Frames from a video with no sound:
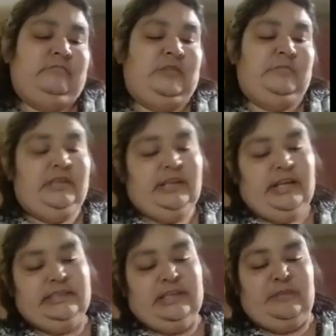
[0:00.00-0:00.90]
that
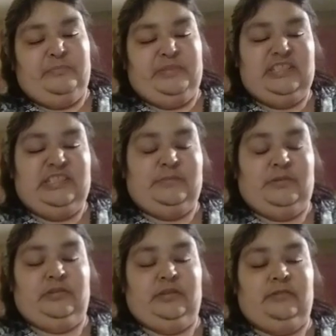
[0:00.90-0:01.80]
has like a minty
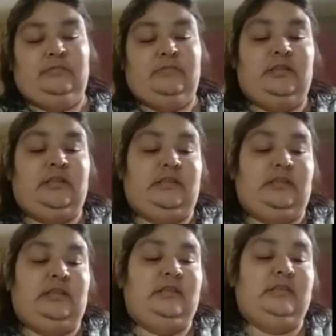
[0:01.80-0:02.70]
smell, but the
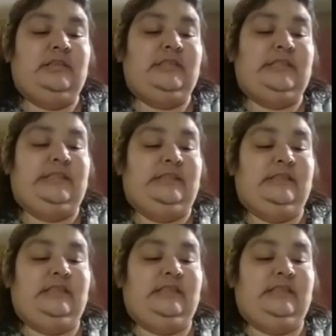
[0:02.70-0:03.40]
seeds,